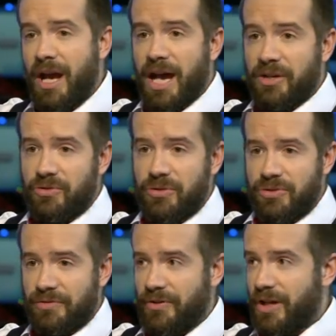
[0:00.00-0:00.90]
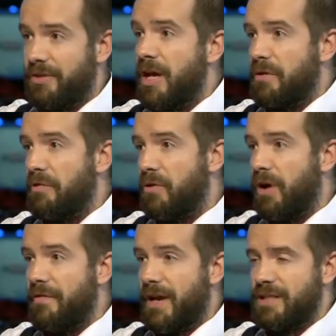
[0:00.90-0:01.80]
and crucified for
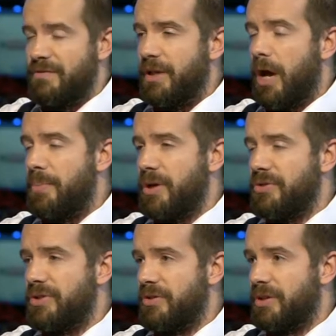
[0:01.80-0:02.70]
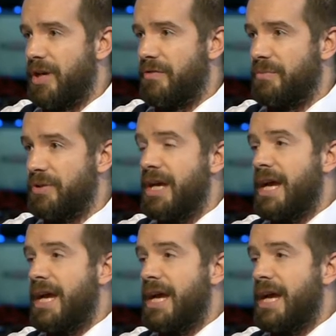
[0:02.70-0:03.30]
effectively opposing the government.